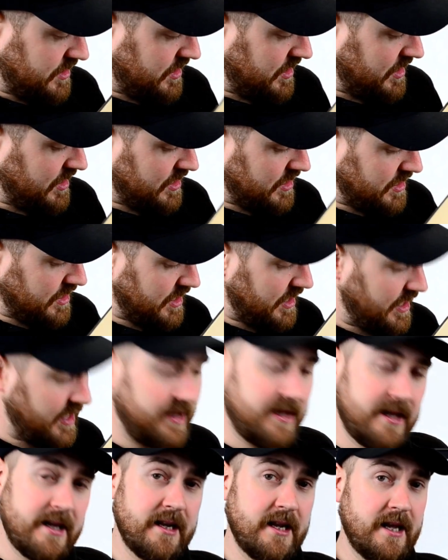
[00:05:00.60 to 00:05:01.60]
in
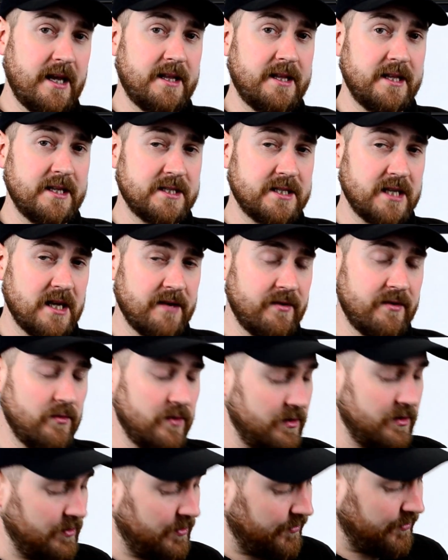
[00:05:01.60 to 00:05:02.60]
1887
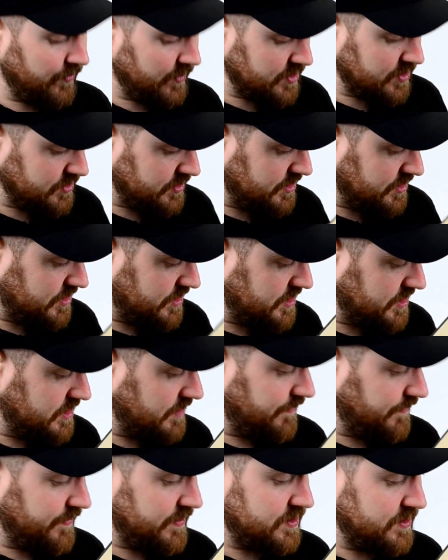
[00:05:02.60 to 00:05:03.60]
when it was first released. This is the
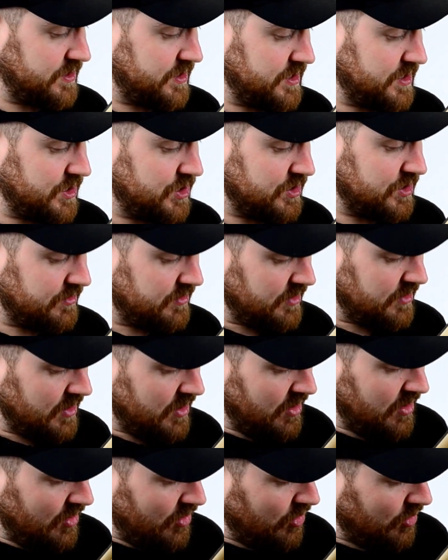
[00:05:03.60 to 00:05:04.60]
first edition
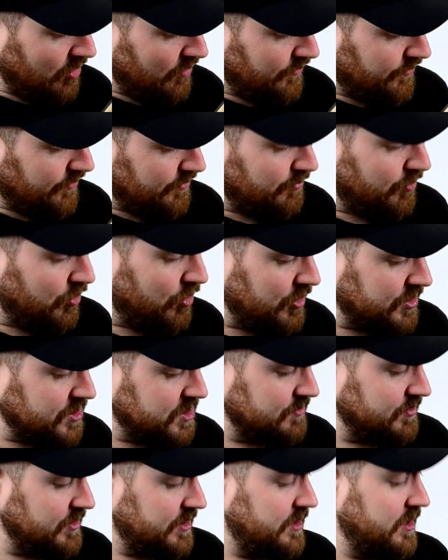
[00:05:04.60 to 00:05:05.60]
of
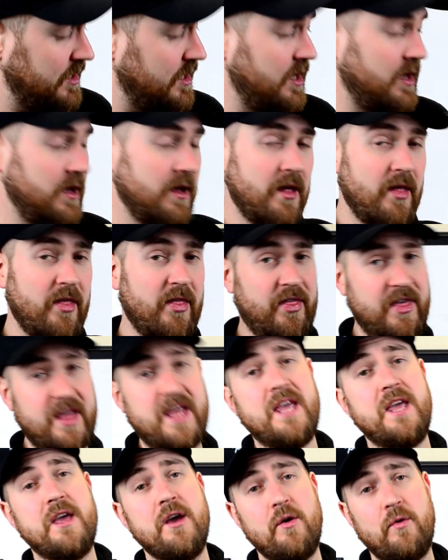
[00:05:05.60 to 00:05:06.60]
possibly
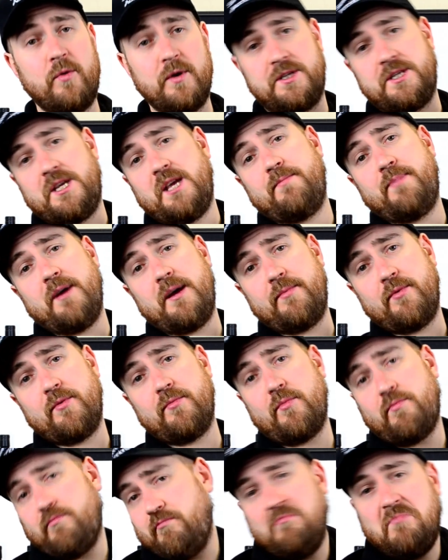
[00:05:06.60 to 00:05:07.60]
the Whisky Bible,
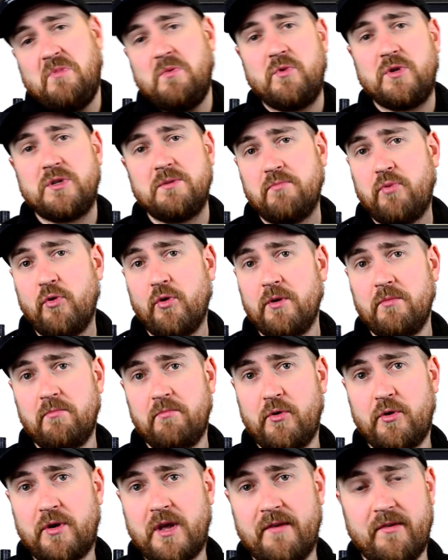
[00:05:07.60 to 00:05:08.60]
the most important
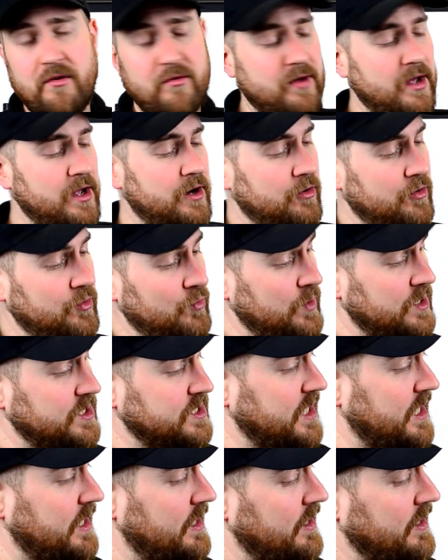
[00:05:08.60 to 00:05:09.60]
book ever written on
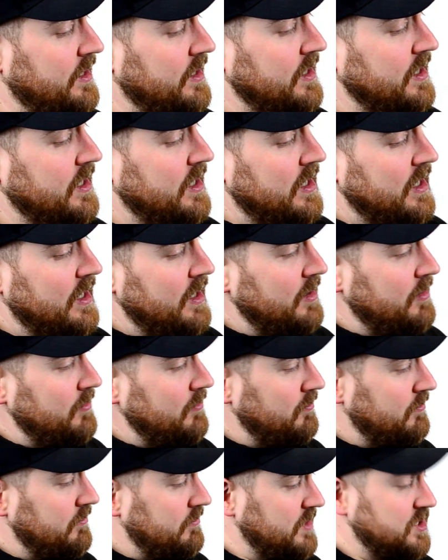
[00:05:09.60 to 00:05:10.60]
whisky.
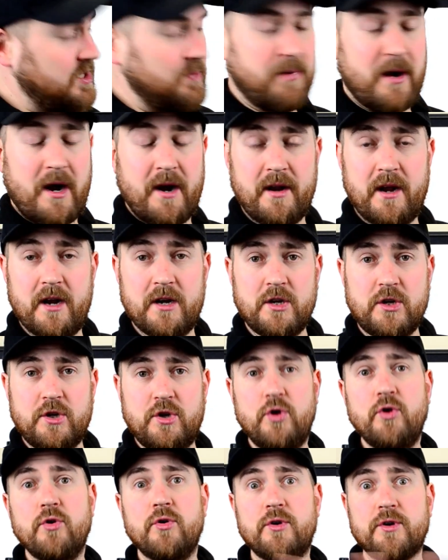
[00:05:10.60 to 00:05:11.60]
Mr. Barnard
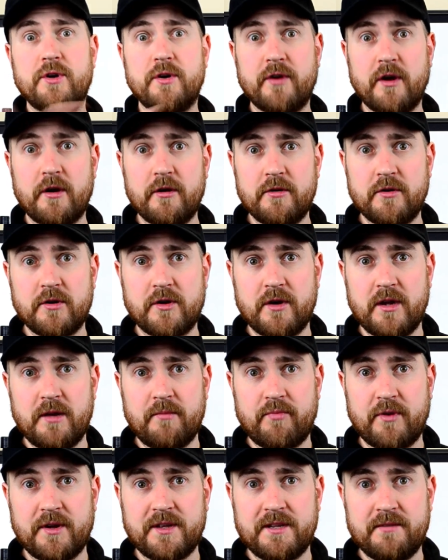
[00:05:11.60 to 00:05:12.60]
toured around
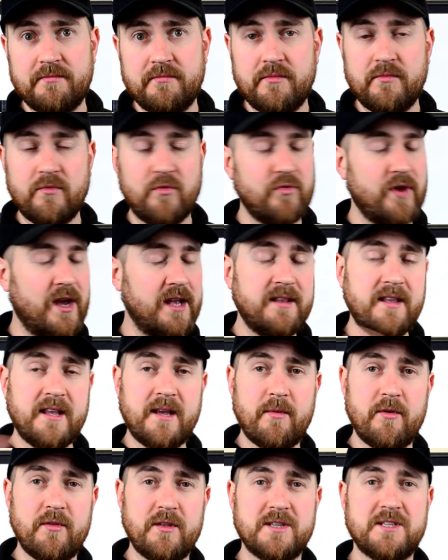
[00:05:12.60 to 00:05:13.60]
Great Britain writing
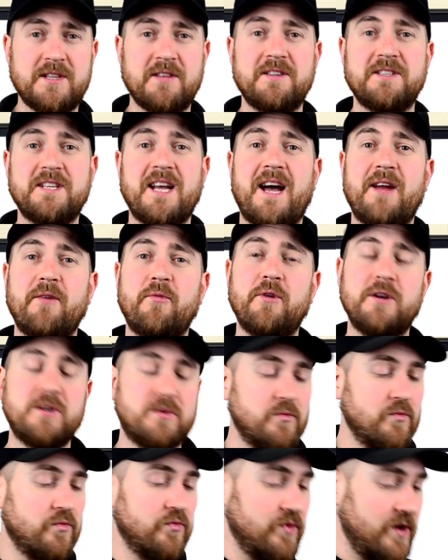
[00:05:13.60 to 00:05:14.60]
about distilleries, and what's
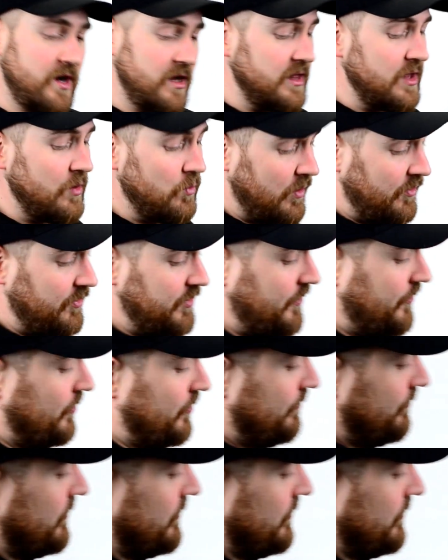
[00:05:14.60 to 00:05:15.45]
really wonderful